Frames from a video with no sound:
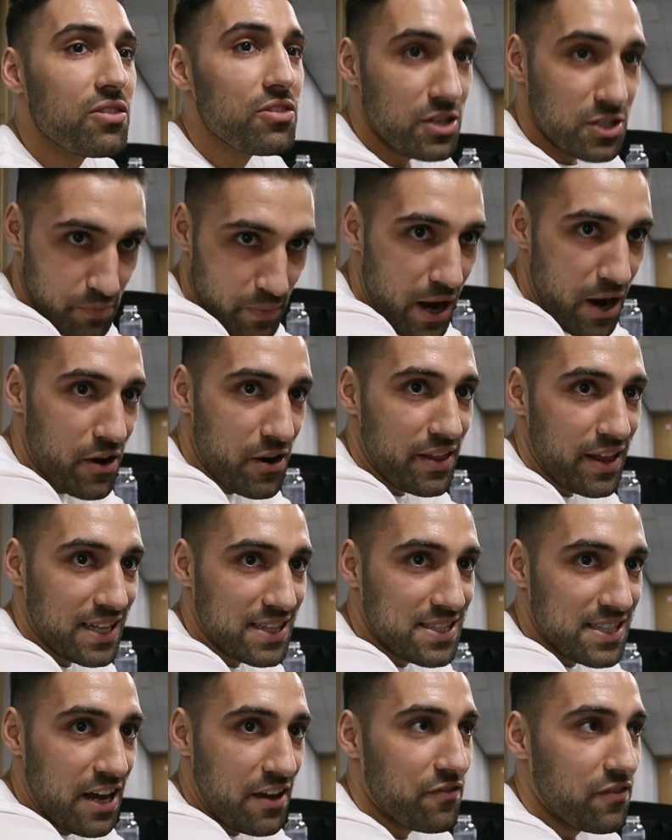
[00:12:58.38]
there's power
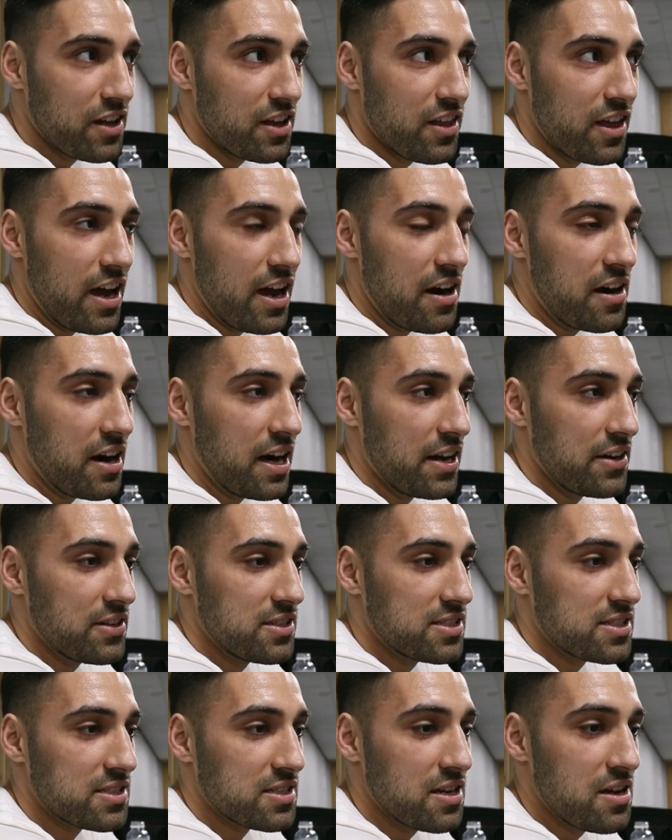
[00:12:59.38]
that's definitely there,
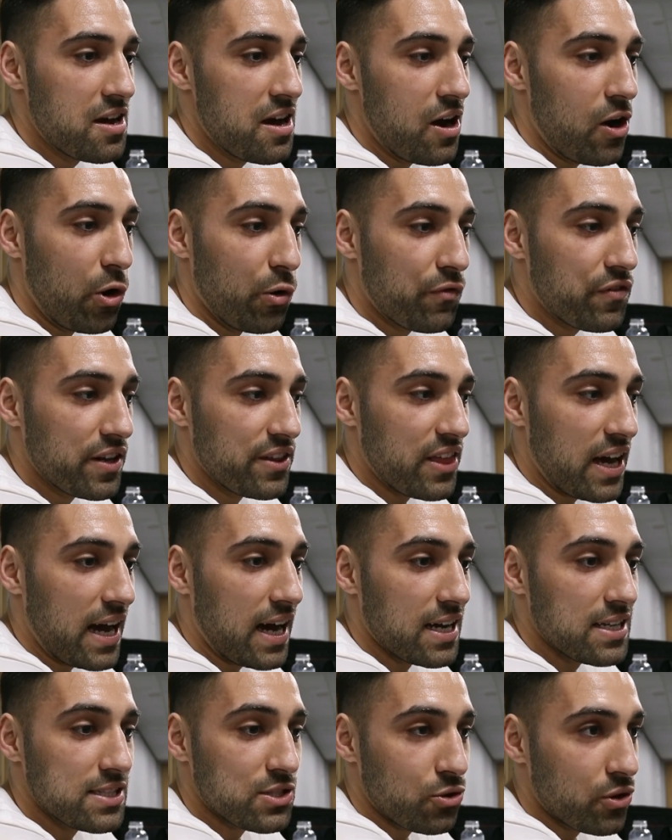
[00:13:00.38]
and hopefully
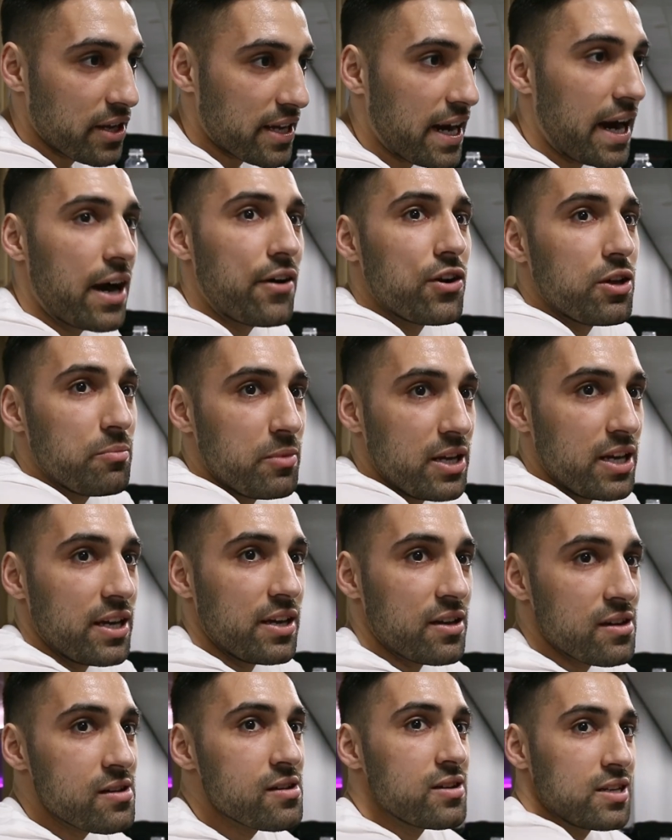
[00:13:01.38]
that is going to carry
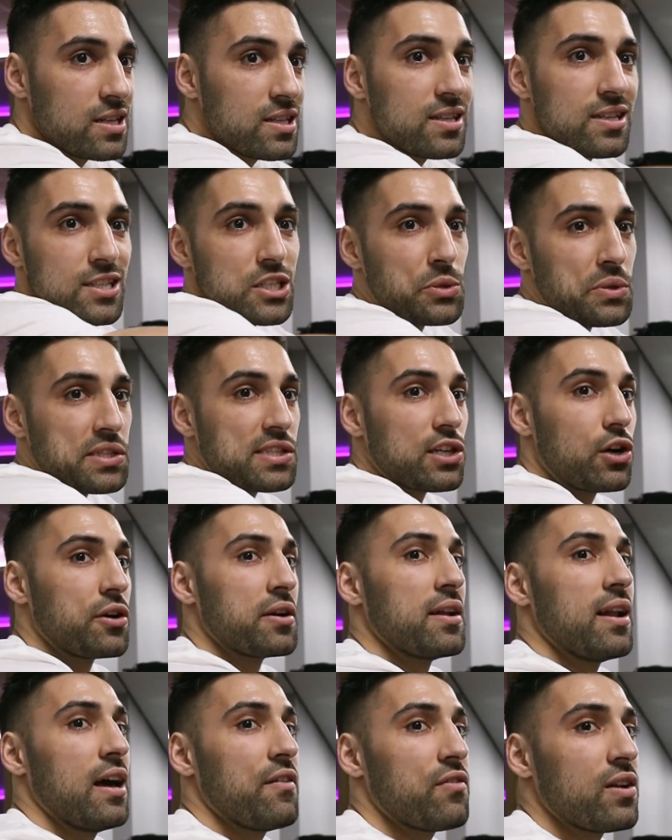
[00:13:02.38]
me to a
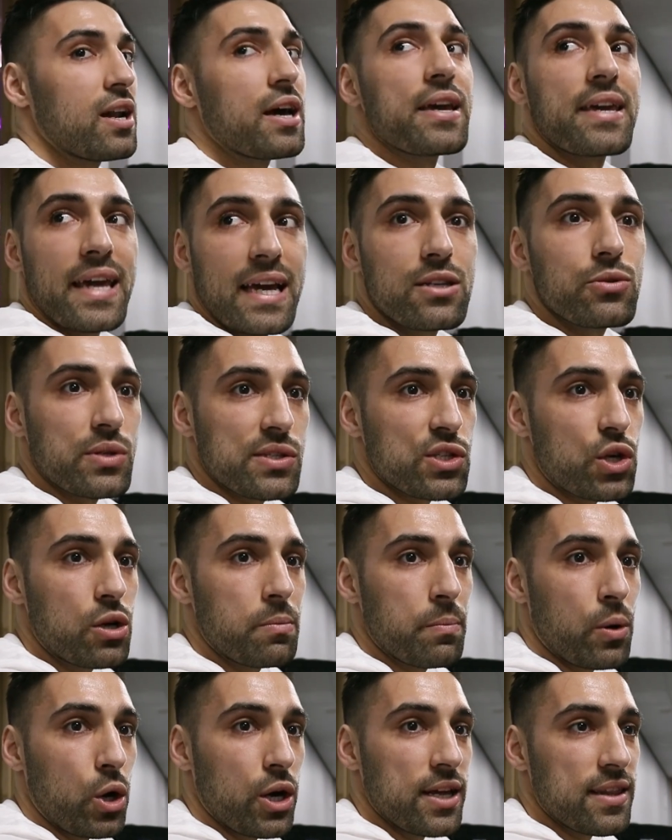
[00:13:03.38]
certain level and get to a
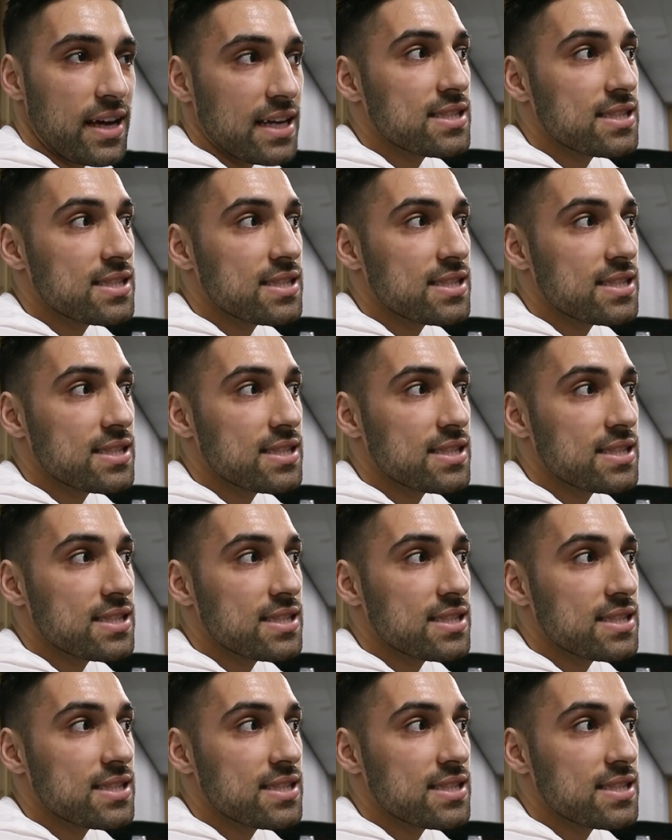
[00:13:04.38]
certain point.